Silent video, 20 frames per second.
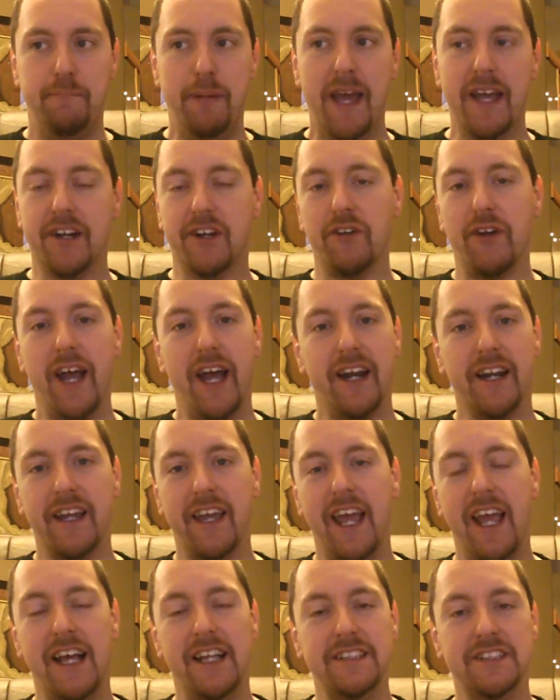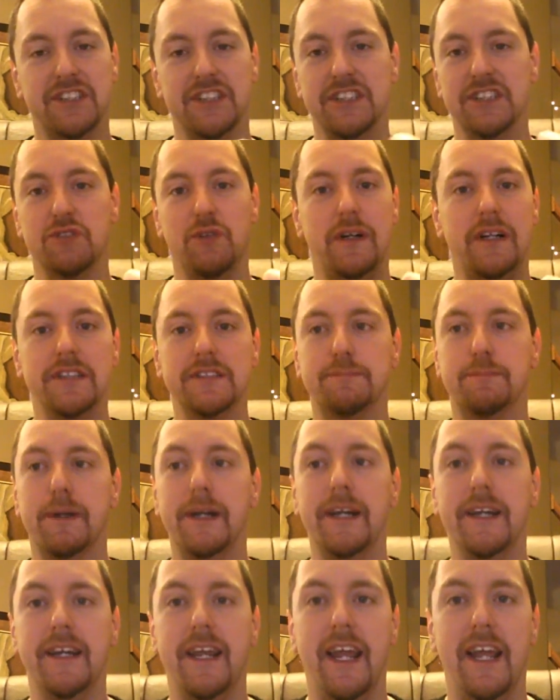pancreatic cancer as well as
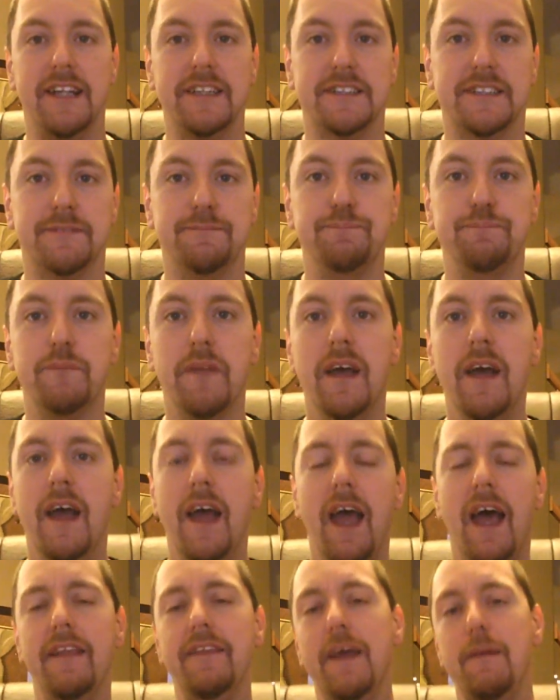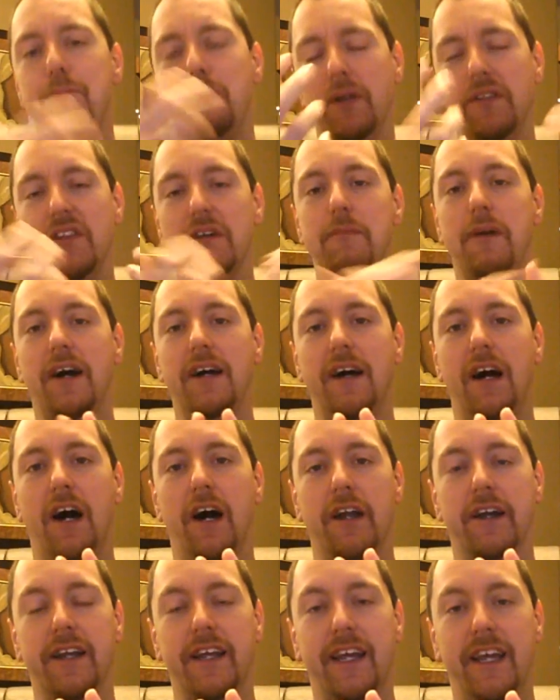brain cancer. And they put them
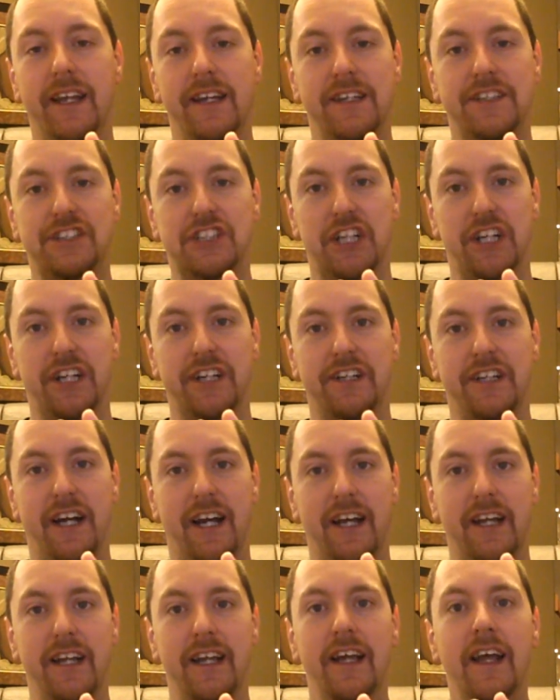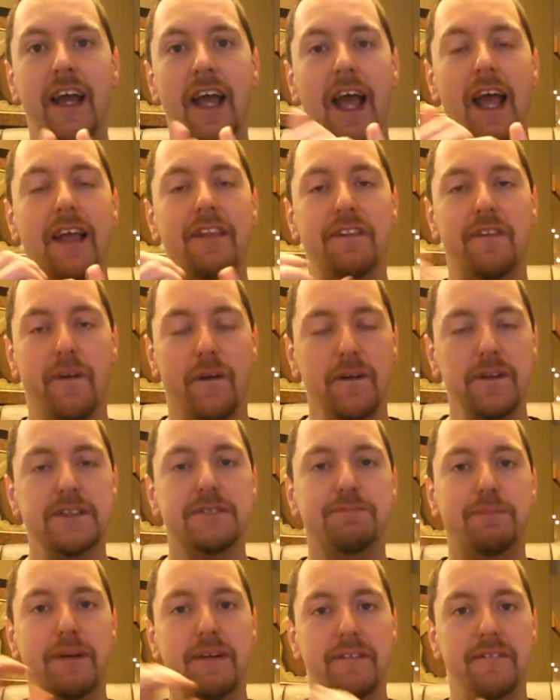on a ketogenic diet. And
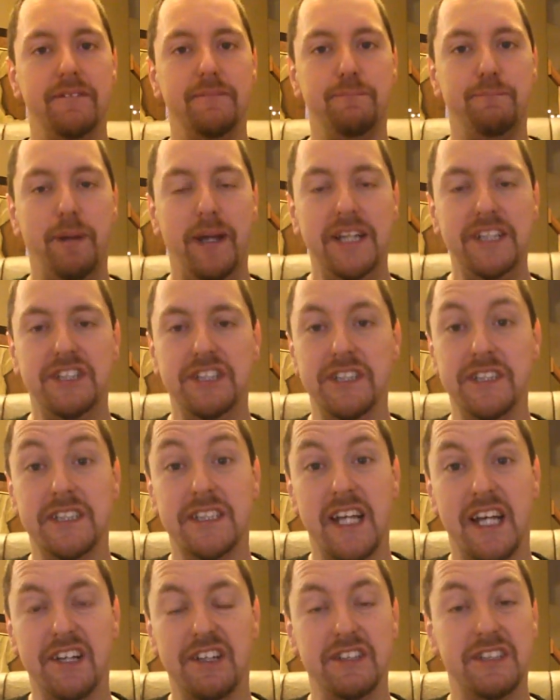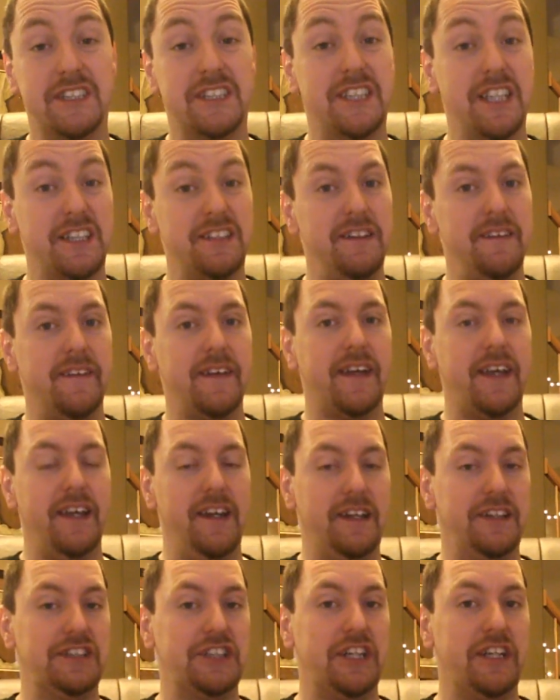those patients that could stick to the
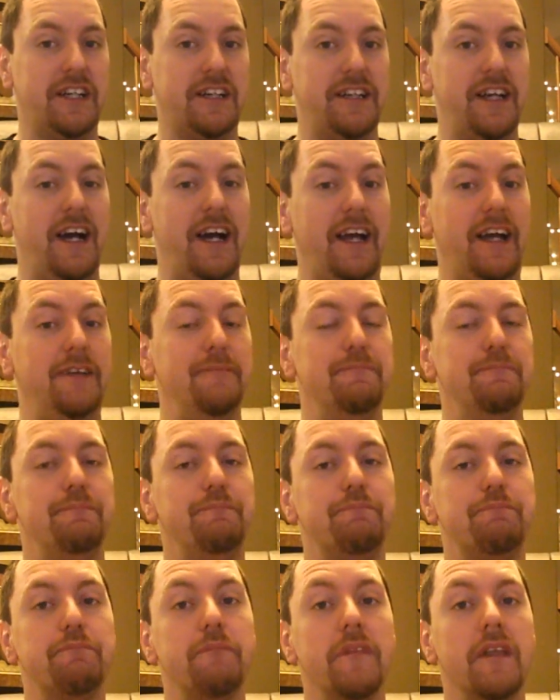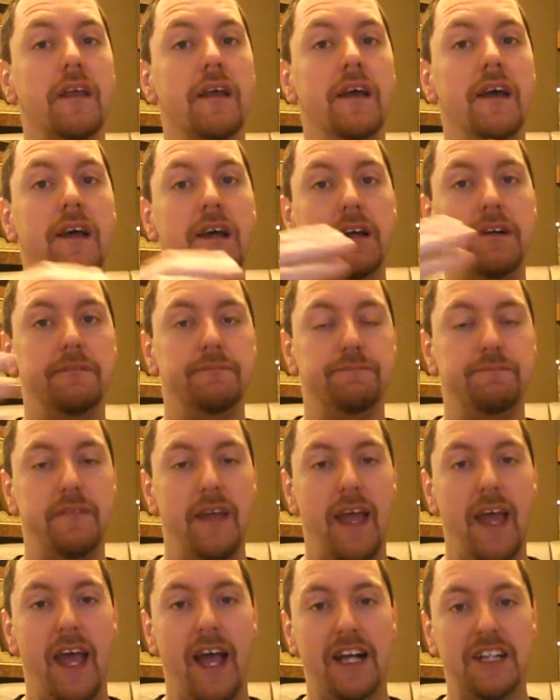ketogenic diet
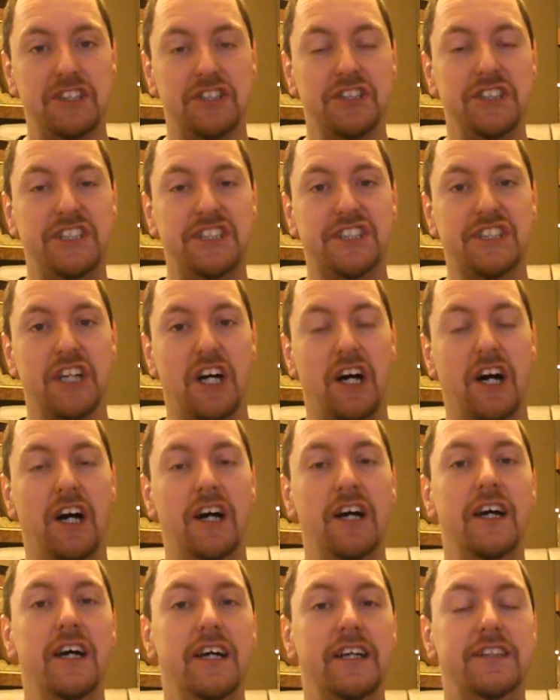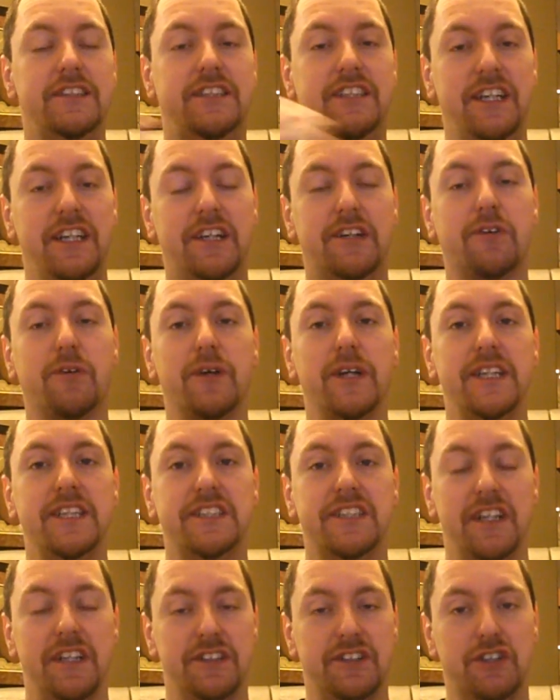actually saw
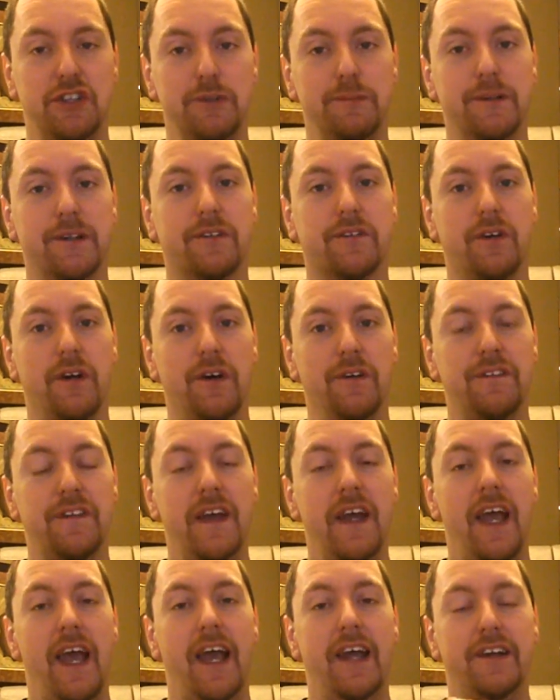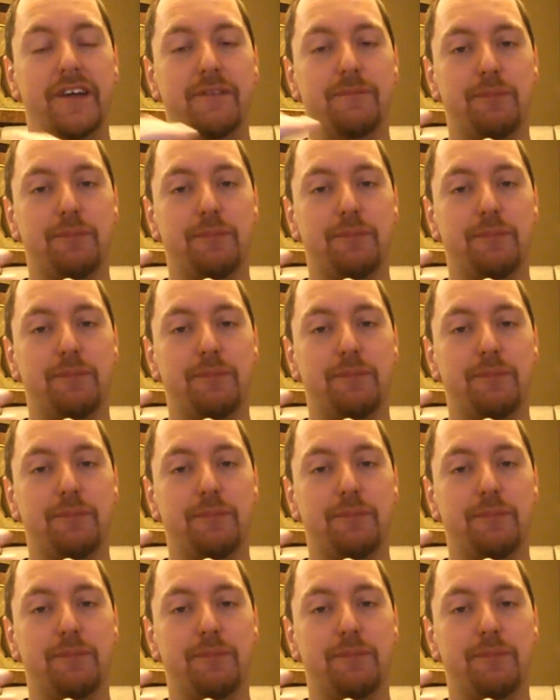decreased tumor growth and